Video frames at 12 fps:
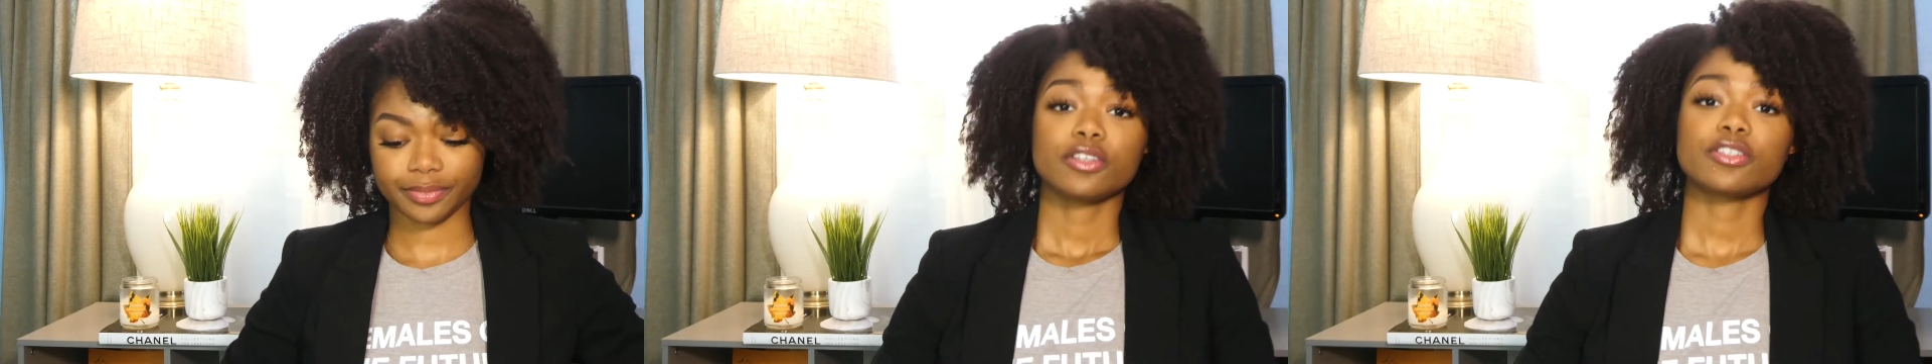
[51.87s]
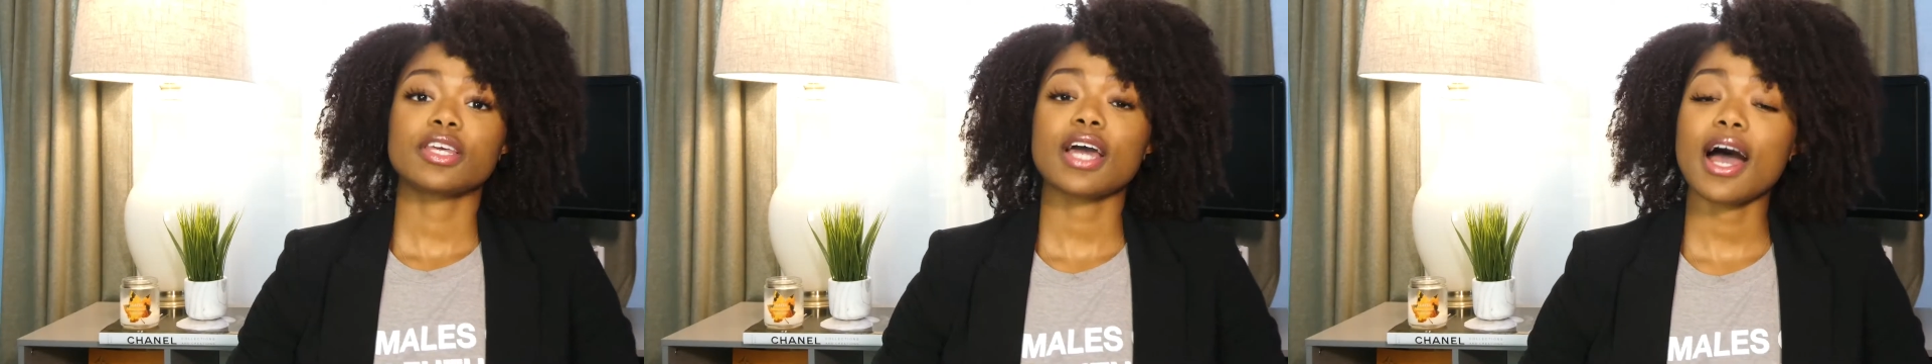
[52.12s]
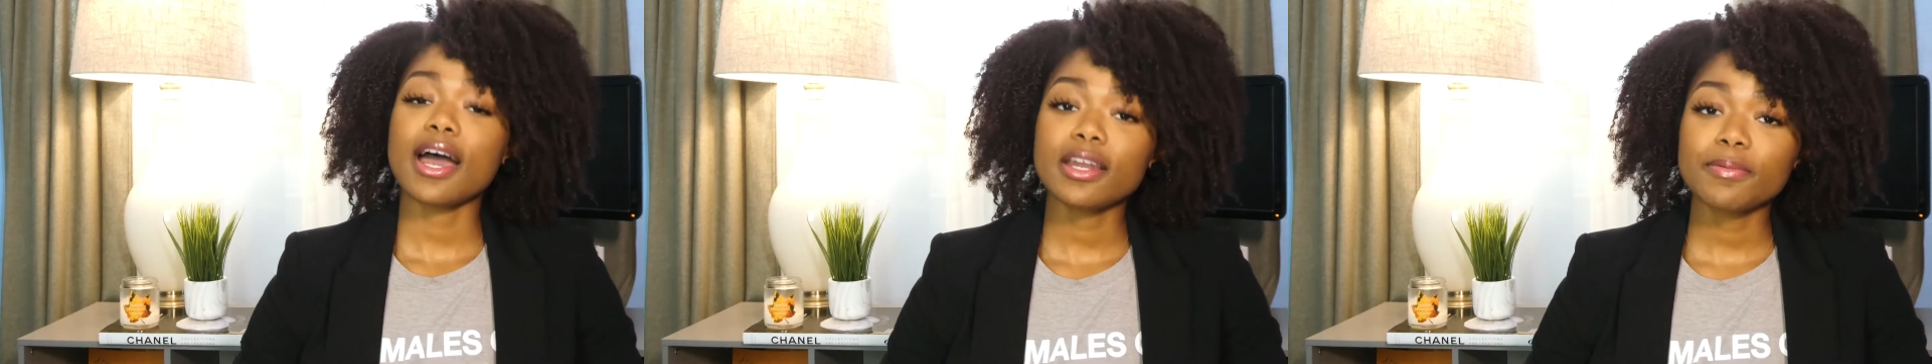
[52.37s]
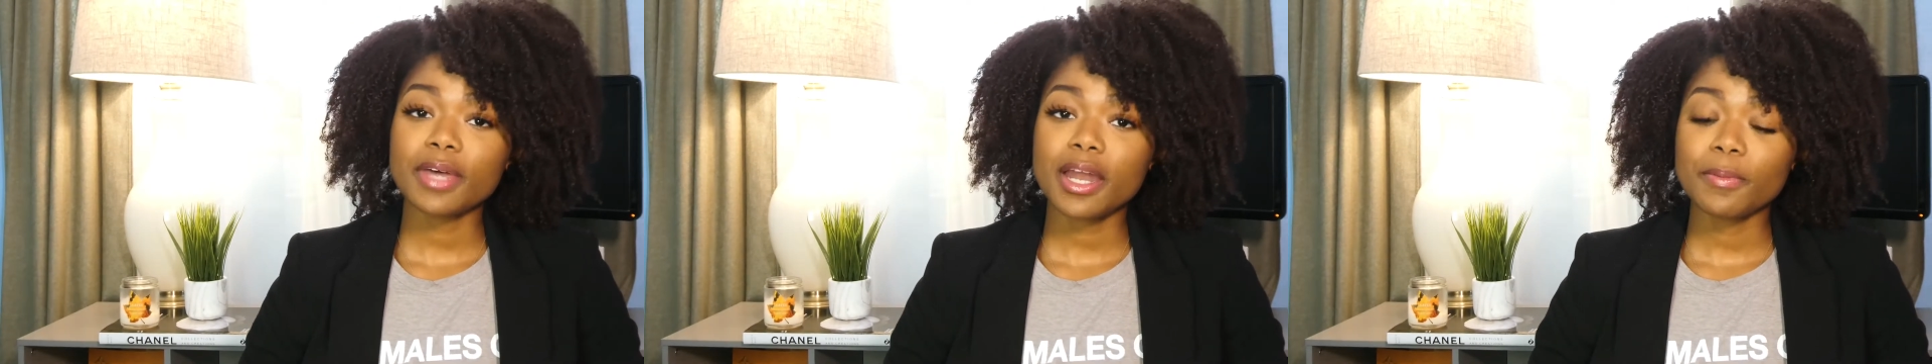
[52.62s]
So the
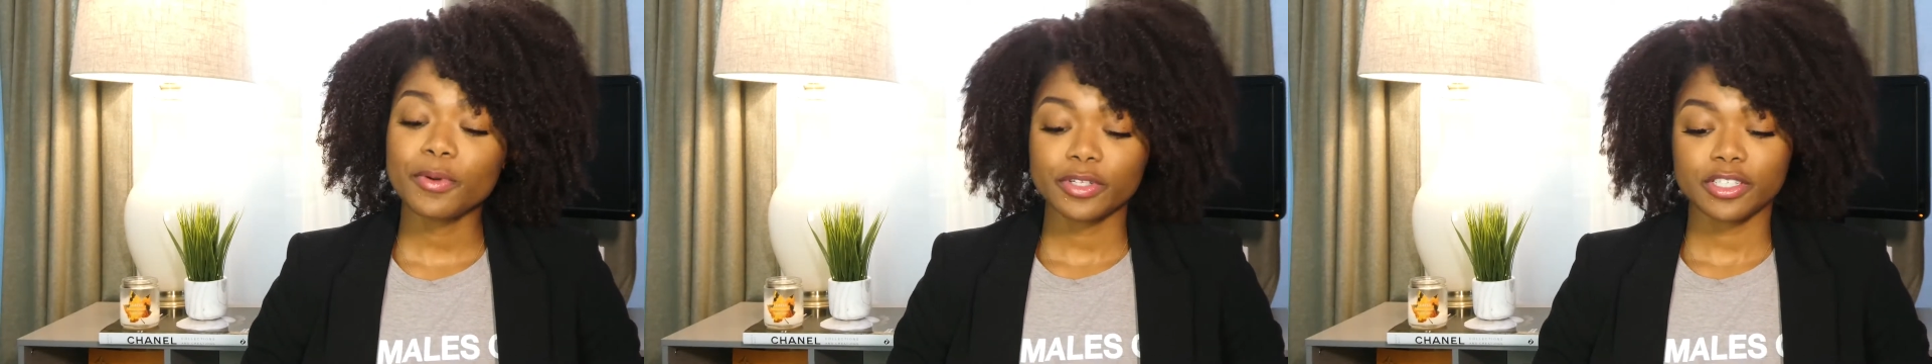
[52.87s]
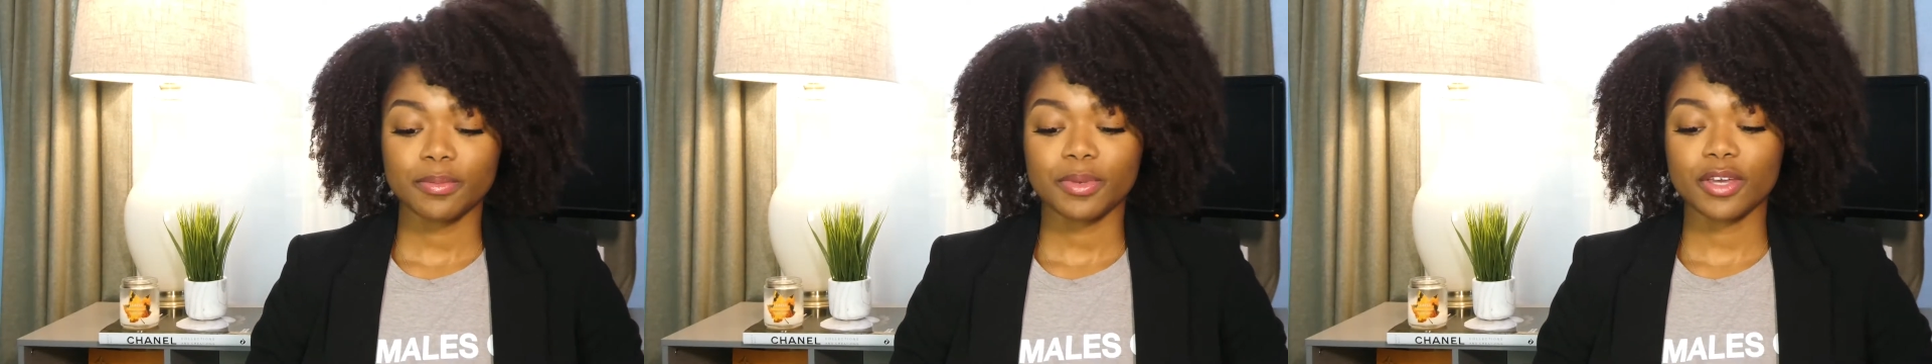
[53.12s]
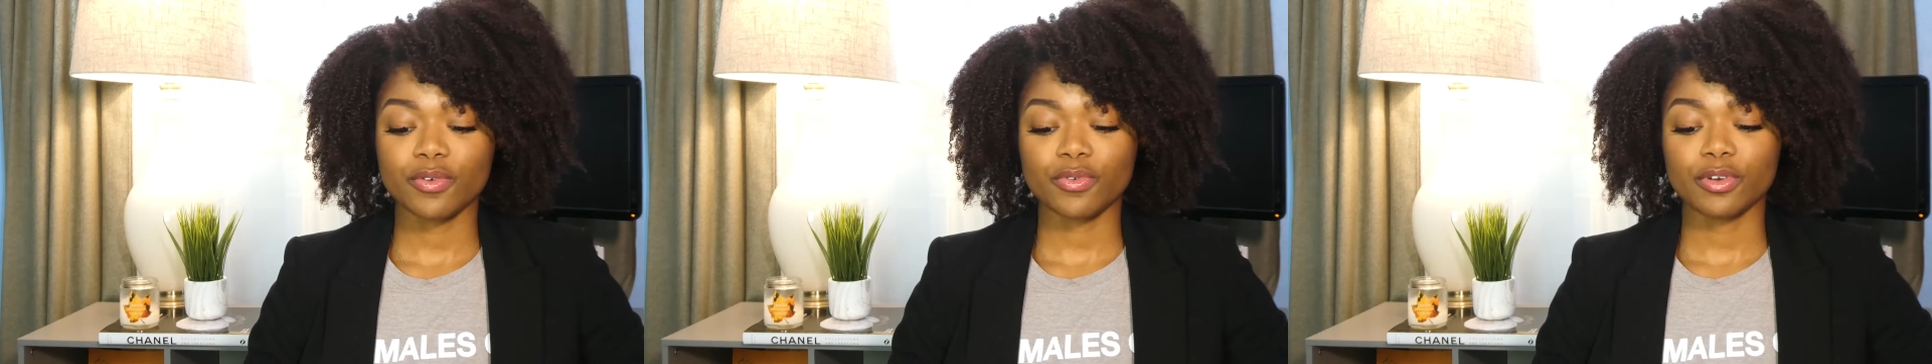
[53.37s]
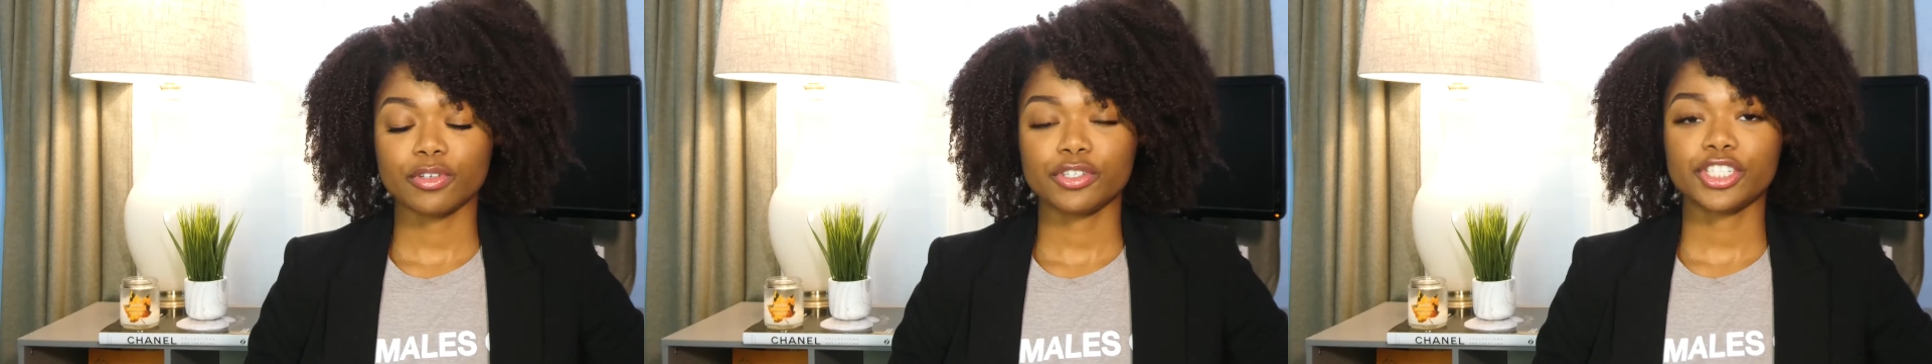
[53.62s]
item that I'm going to be
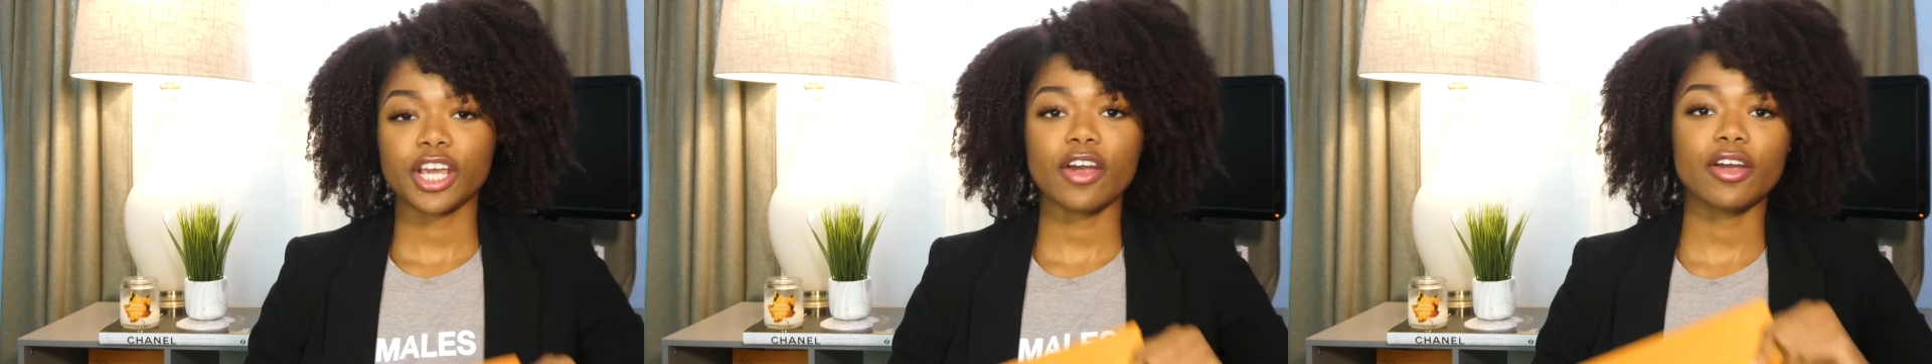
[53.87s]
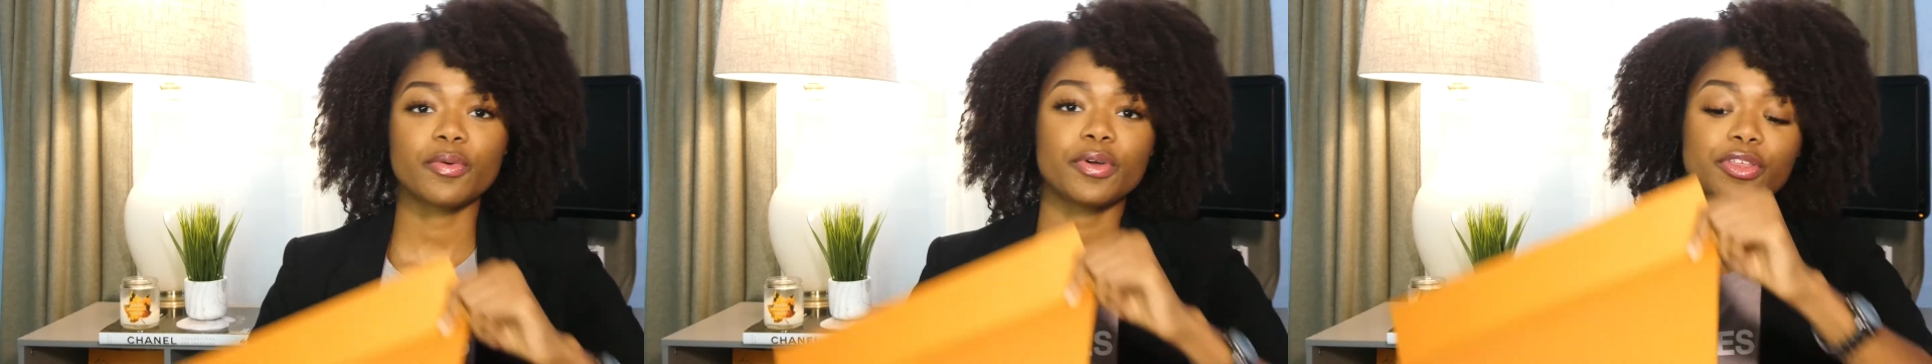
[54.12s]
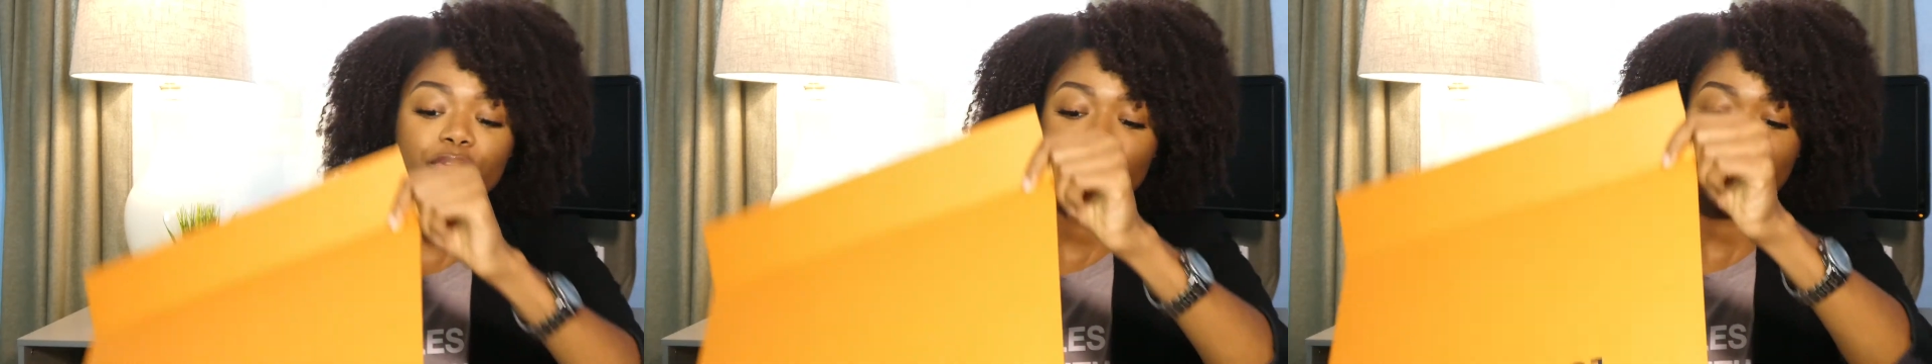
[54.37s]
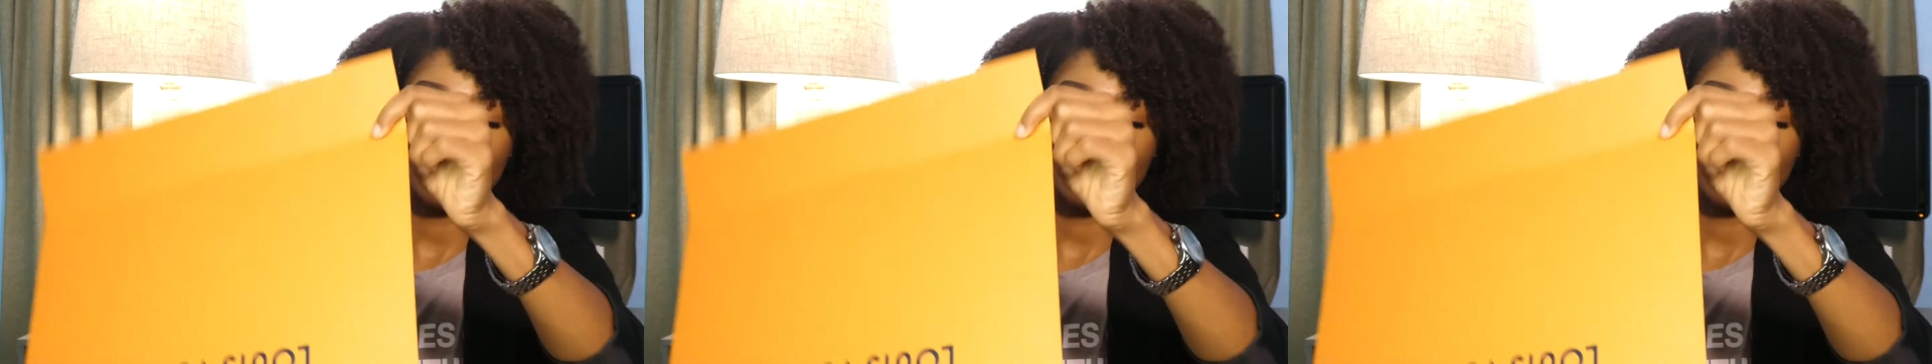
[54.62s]
sharing with you and